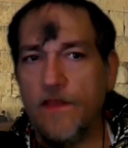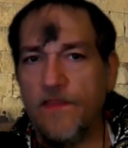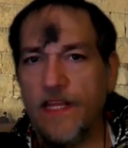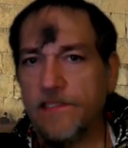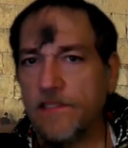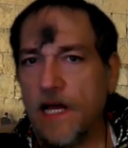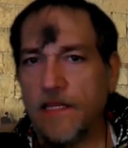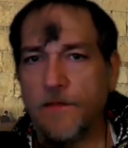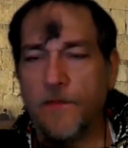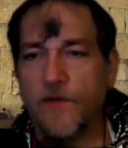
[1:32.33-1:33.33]
that's
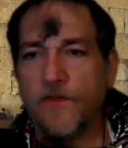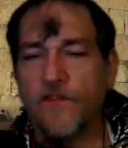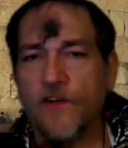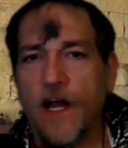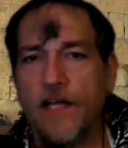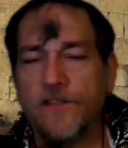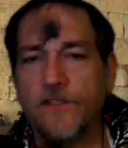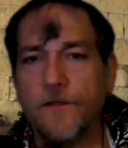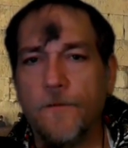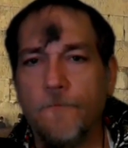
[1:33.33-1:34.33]
not the birth of
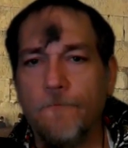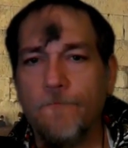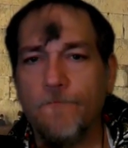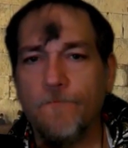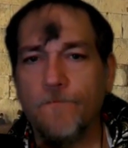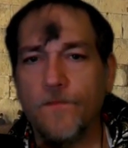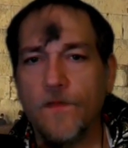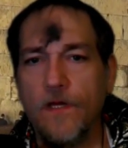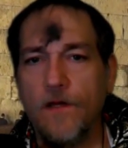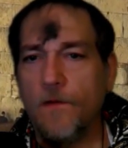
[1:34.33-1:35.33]
christ
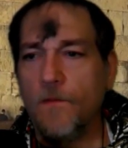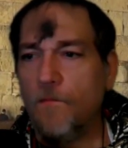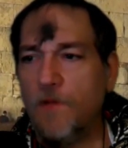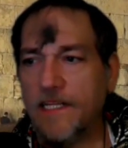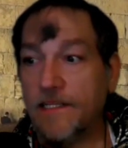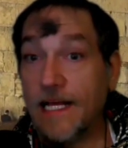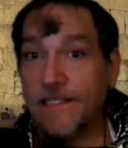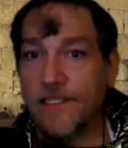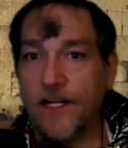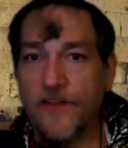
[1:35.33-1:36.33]
but
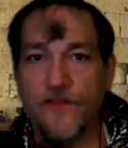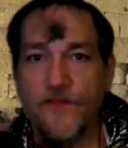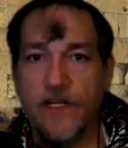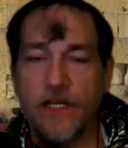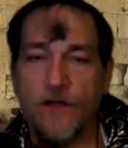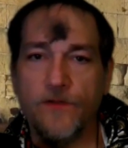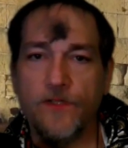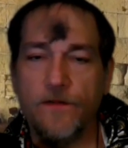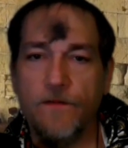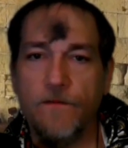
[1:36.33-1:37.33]
that's in other
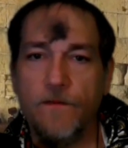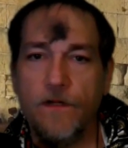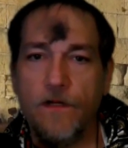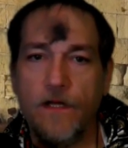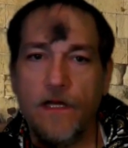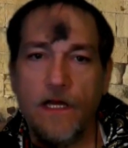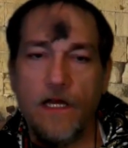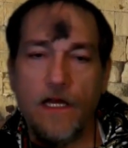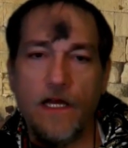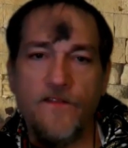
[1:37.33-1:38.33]
videos
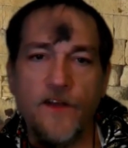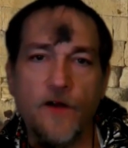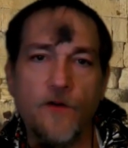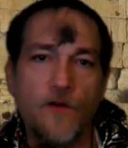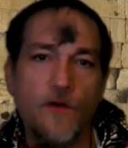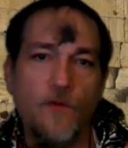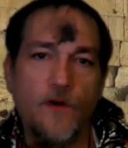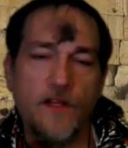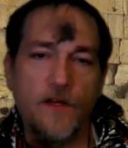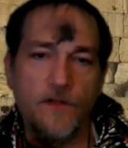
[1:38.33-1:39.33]
if you're
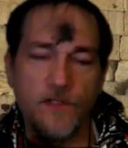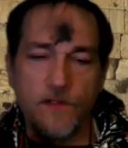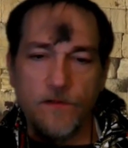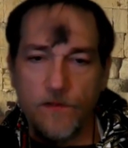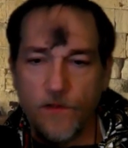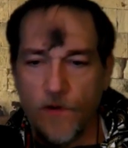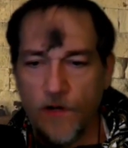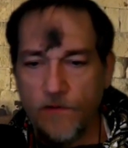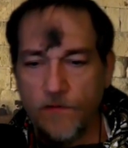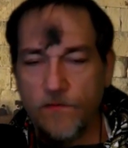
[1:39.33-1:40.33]
one of those
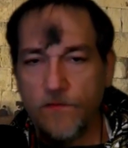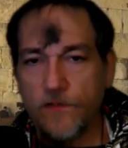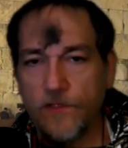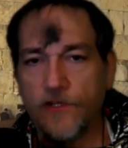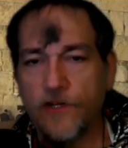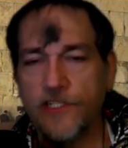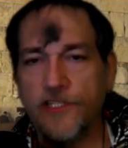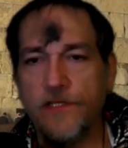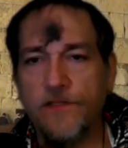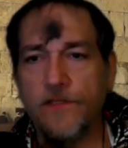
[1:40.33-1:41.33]
quote
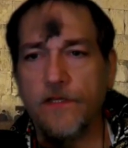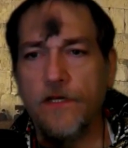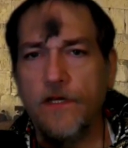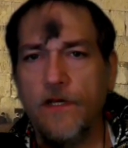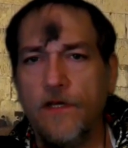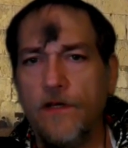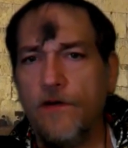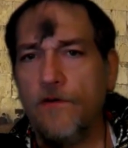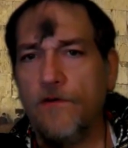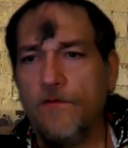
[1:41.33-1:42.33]
Christians
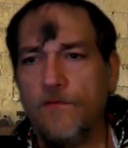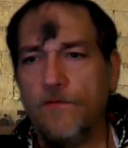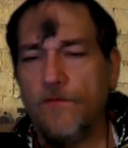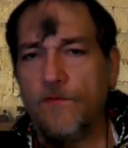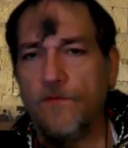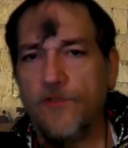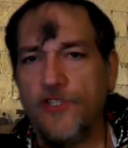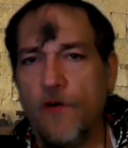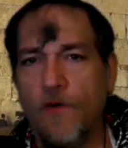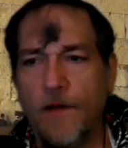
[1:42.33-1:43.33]
who
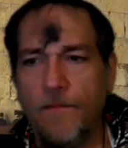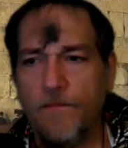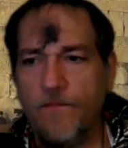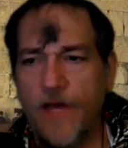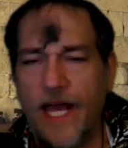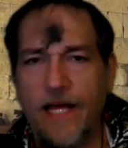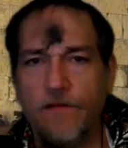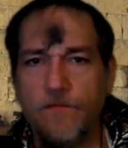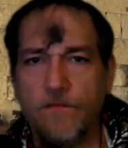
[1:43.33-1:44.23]
show up at